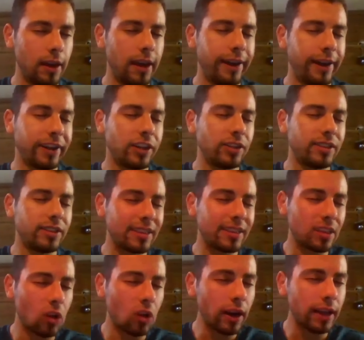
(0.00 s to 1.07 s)
Because as
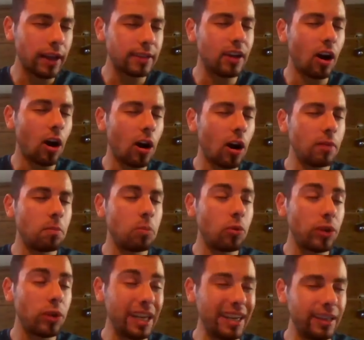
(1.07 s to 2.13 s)
long as the heart
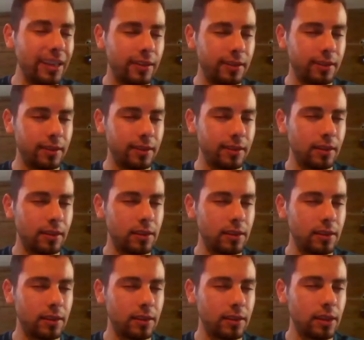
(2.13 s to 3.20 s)
breathes,
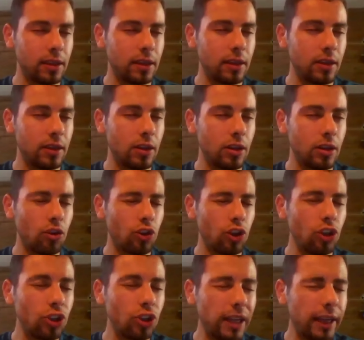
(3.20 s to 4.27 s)
you
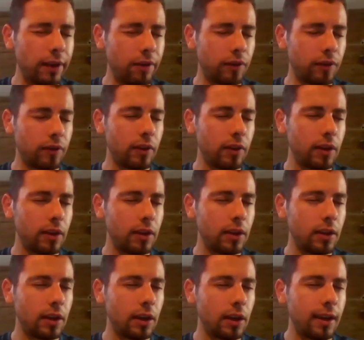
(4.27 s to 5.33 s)
live.
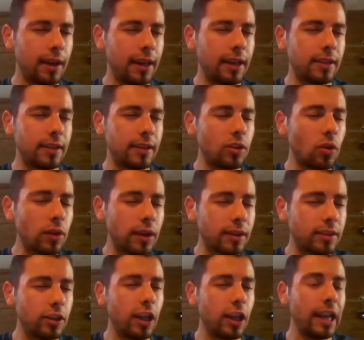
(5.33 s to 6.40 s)
And as long
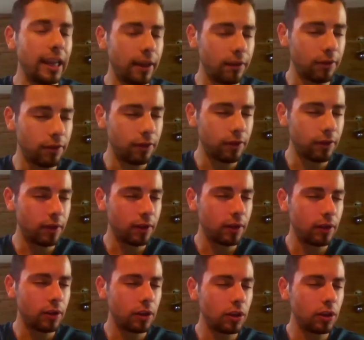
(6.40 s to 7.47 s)
as you live,
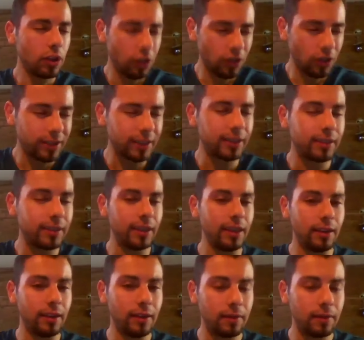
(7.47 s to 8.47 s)
you succeed.